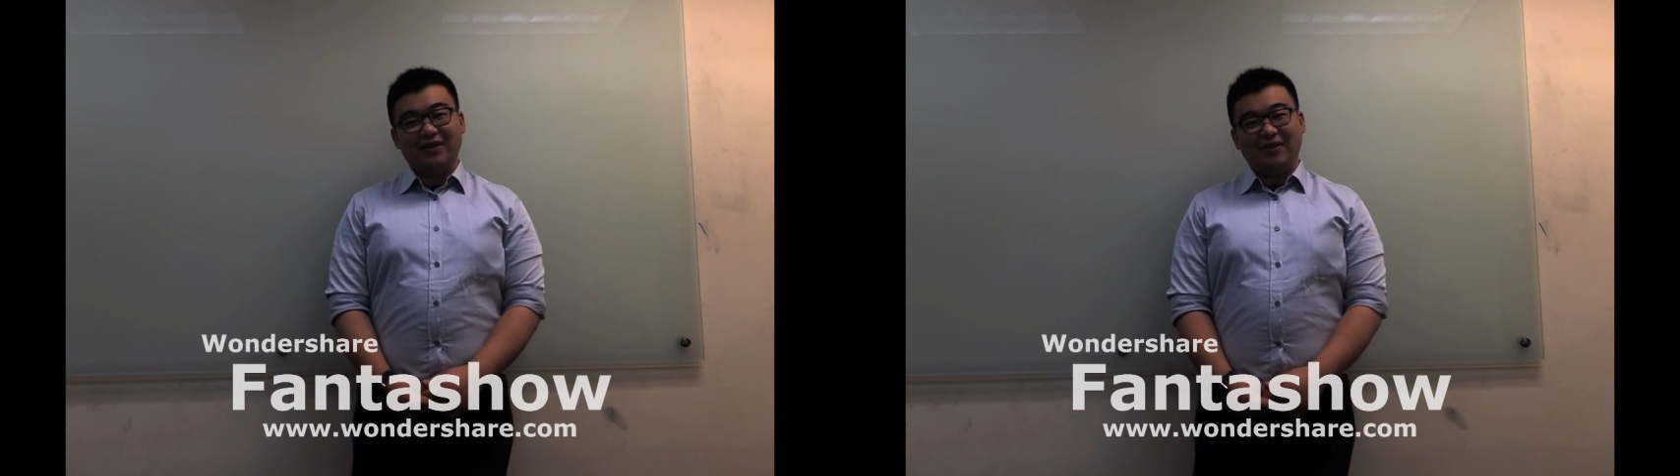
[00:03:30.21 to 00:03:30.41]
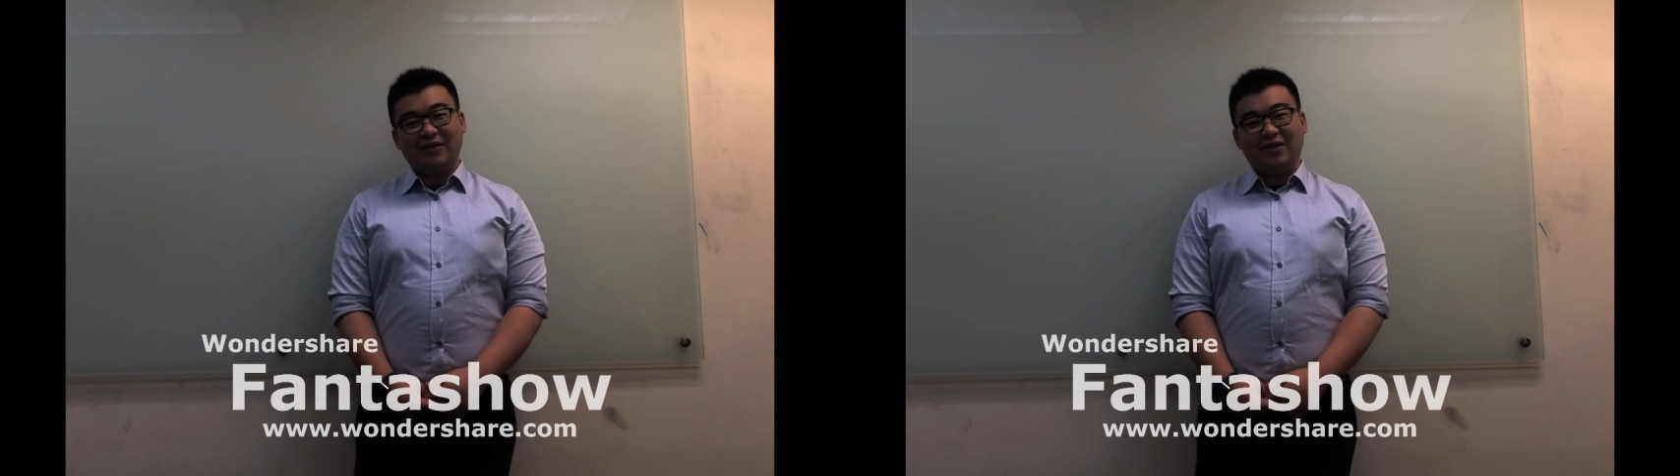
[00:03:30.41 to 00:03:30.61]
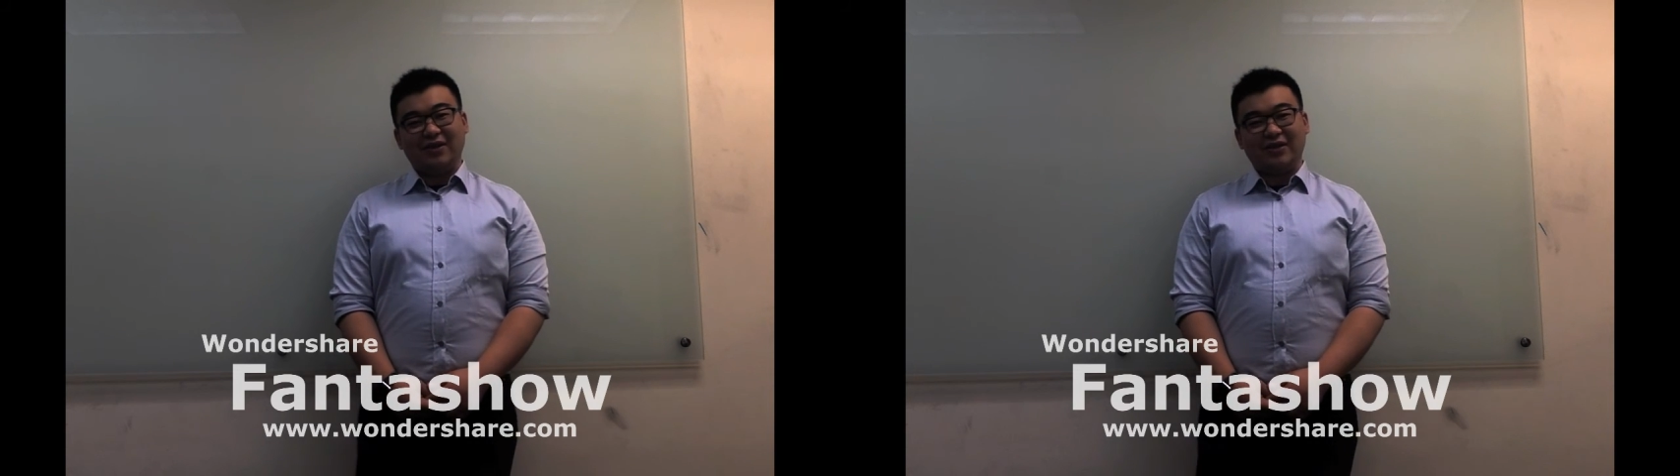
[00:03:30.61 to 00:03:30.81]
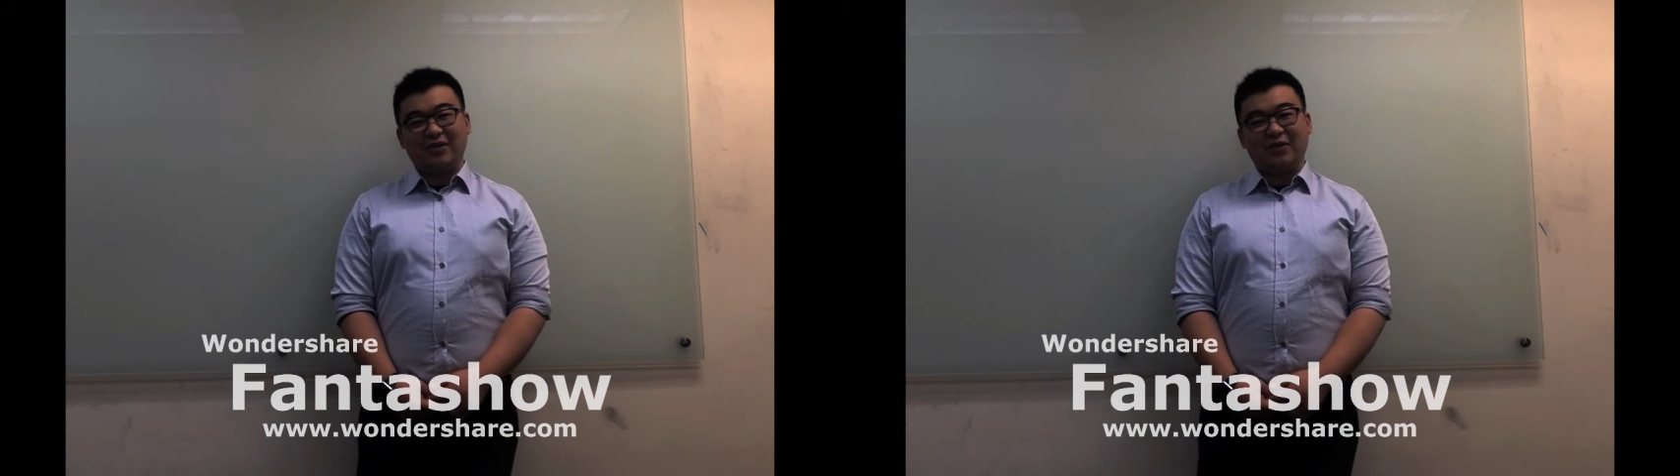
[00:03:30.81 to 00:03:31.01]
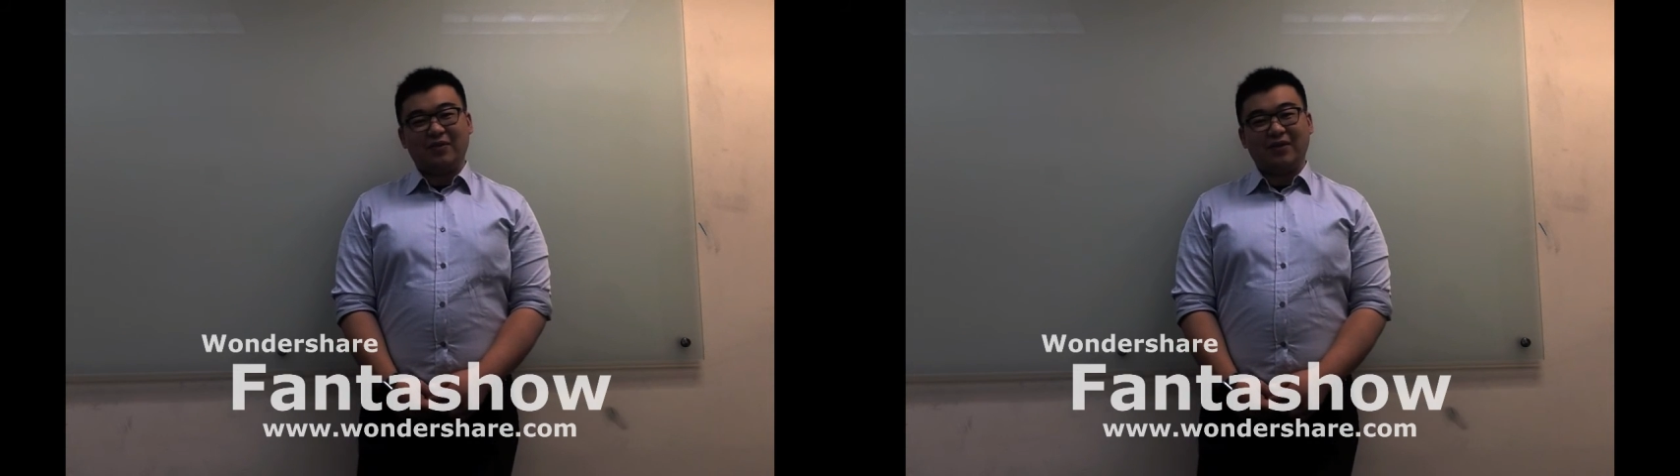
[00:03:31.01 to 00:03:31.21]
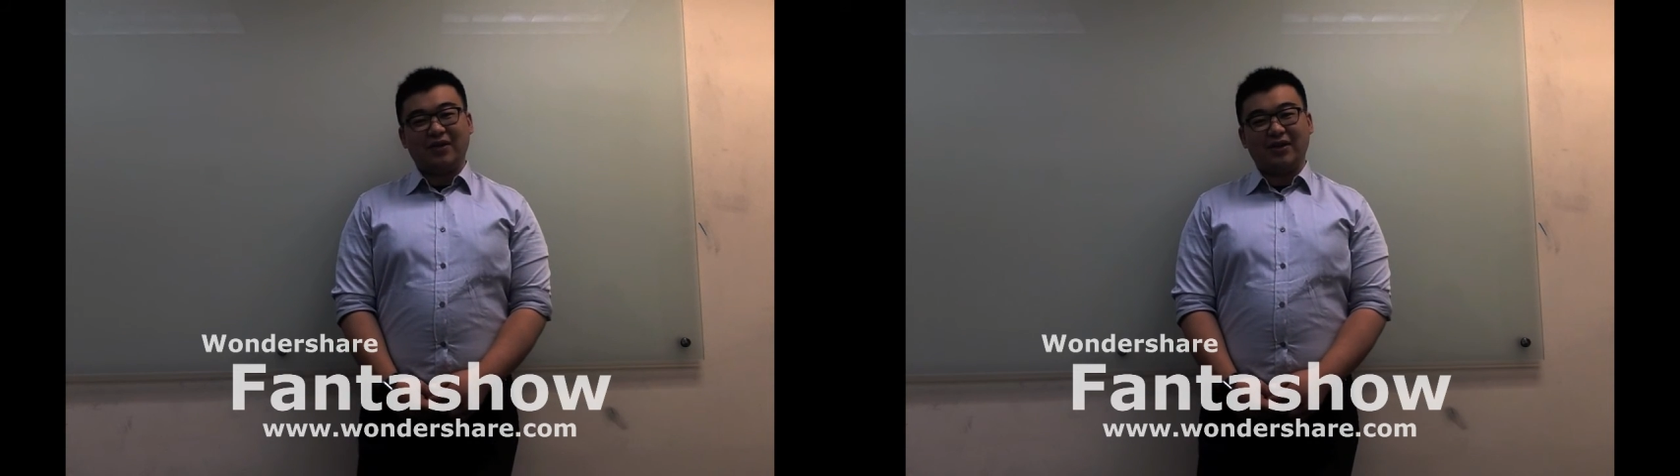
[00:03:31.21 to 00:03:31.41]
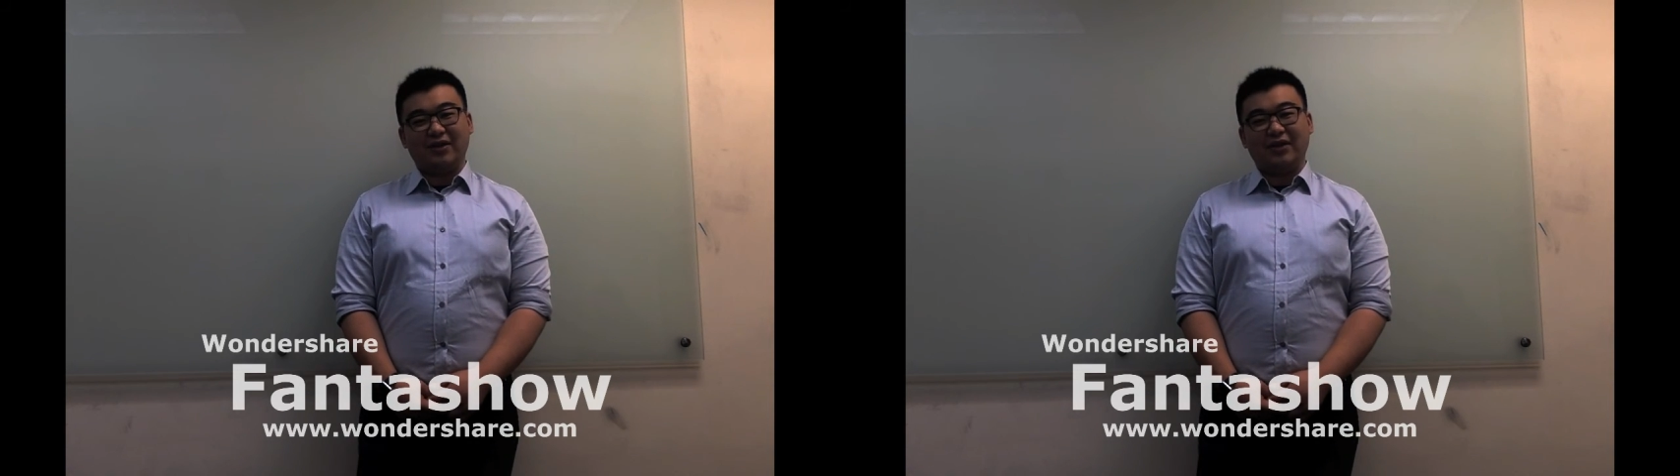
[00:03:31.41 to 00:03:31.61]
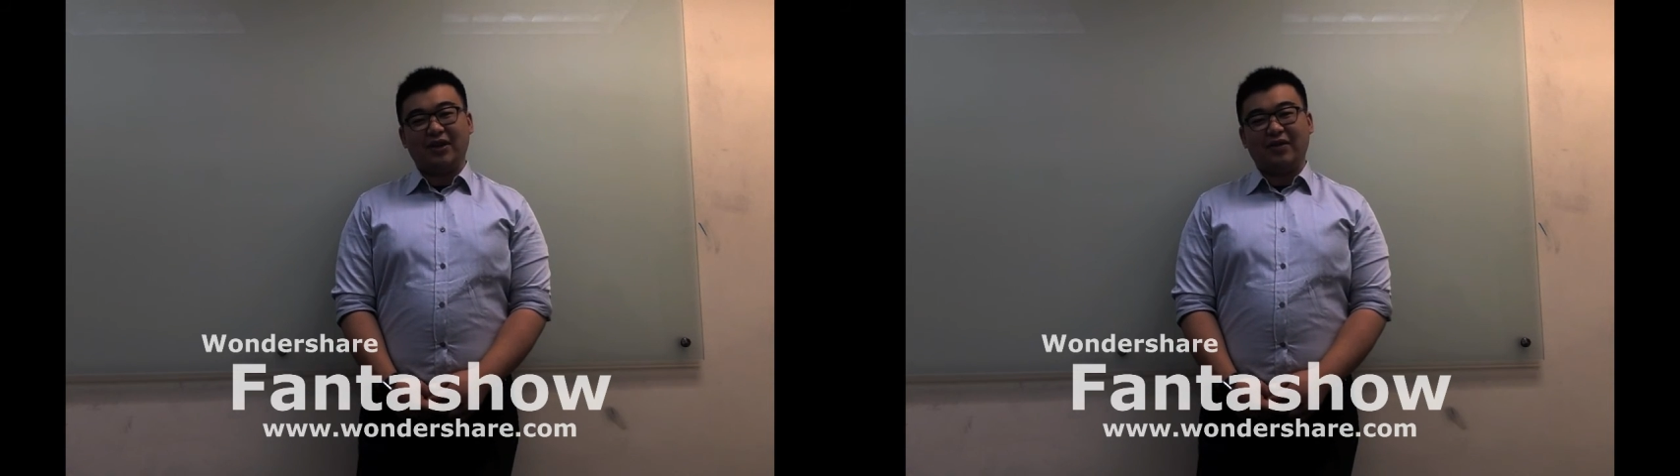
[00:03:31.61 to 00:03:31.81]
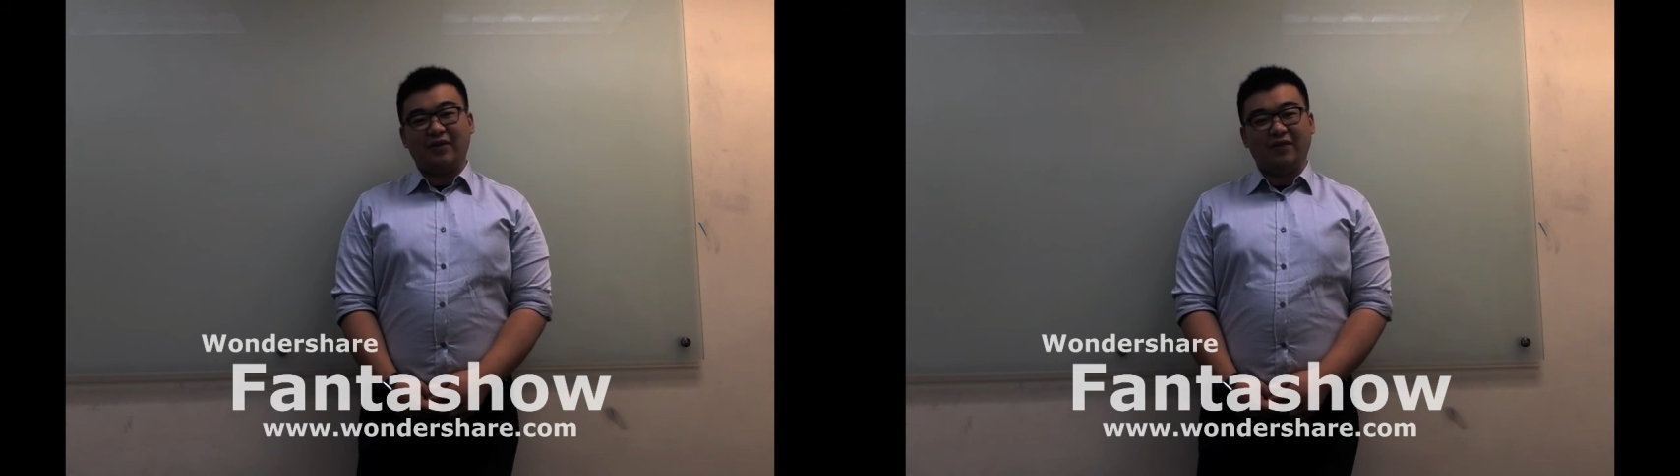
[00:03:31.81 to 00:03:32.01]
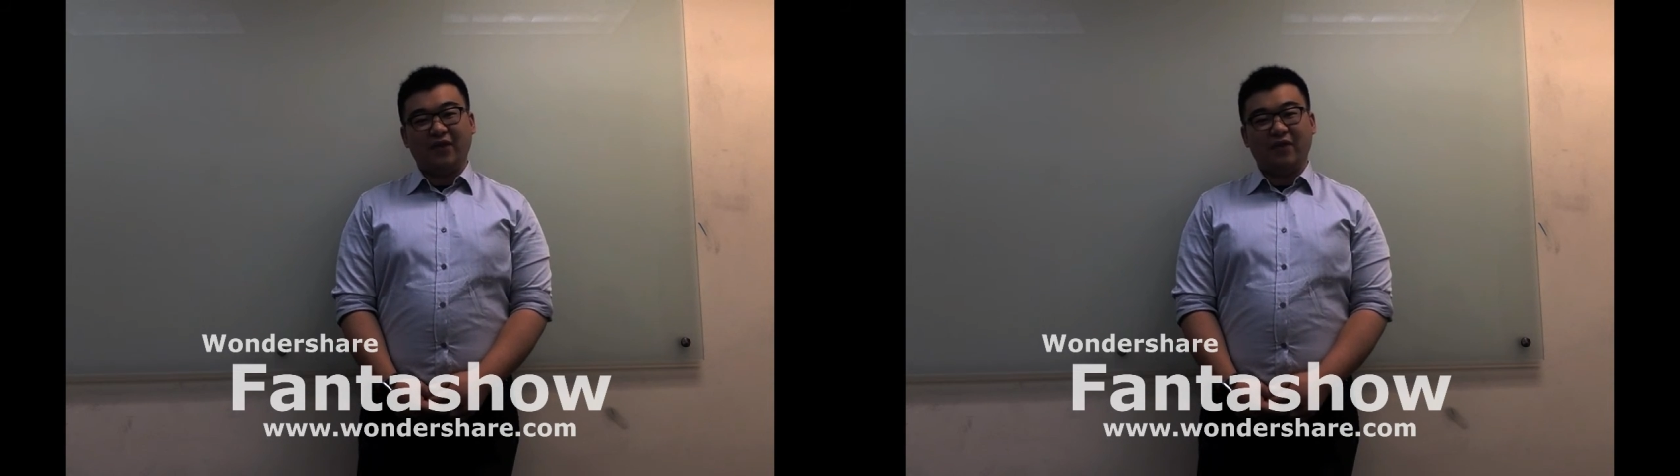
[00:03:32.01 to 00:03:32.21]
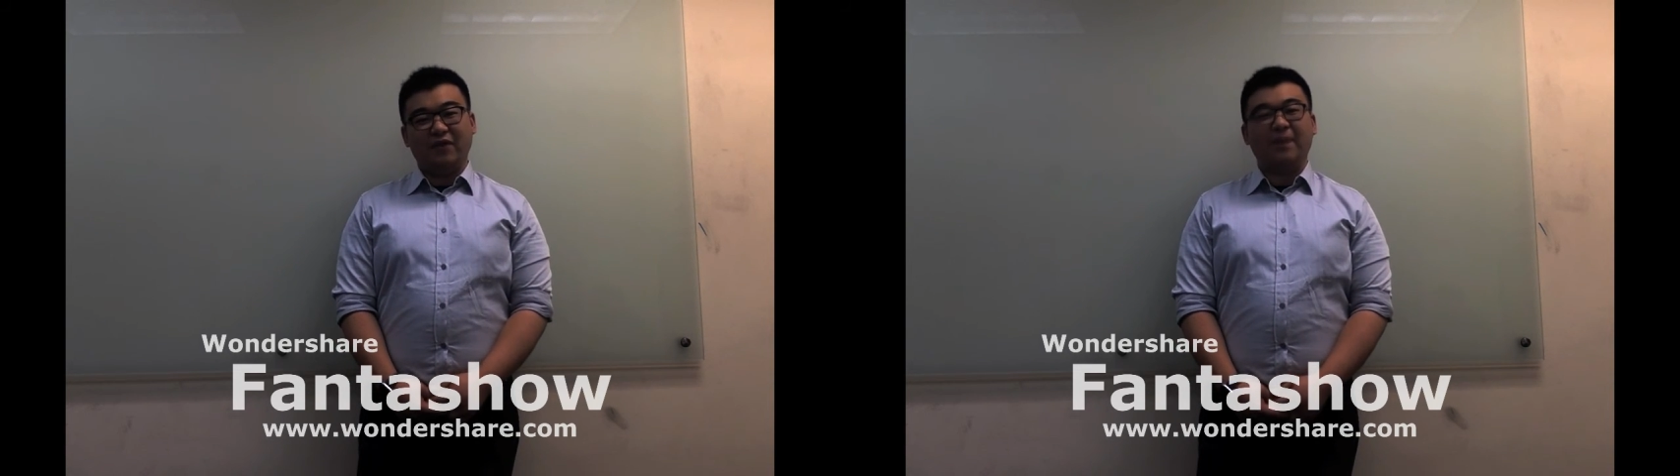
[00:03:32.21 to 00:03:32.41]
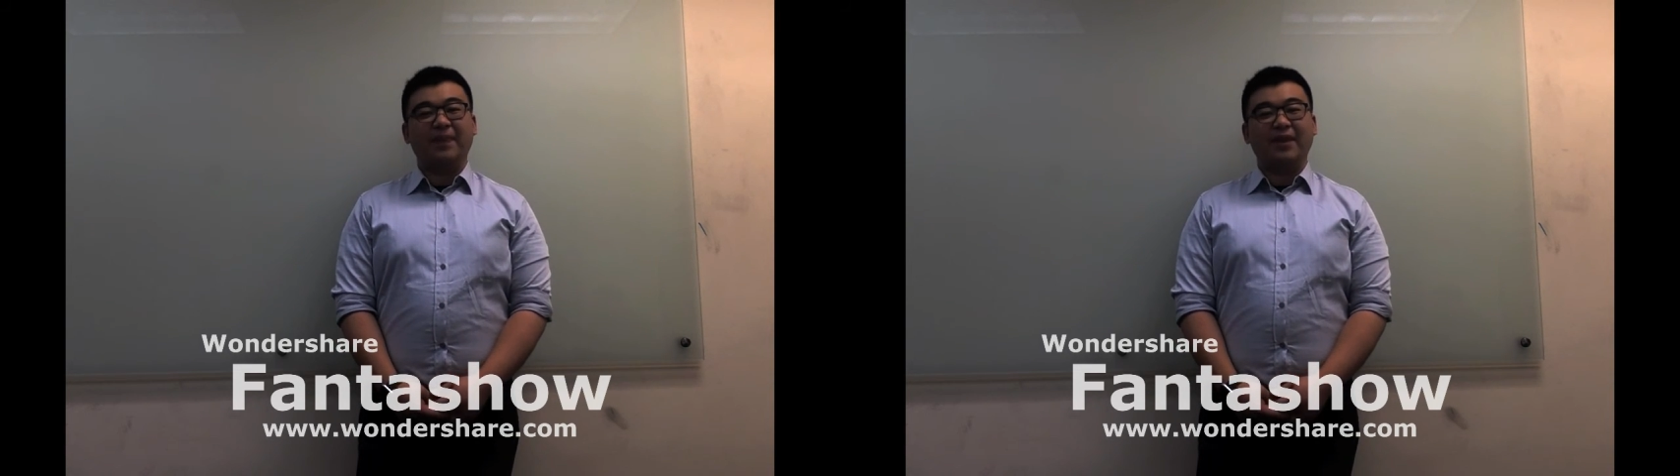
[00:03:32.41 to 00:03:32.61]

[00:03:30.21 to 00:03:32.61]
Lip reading: unit sold is not involved.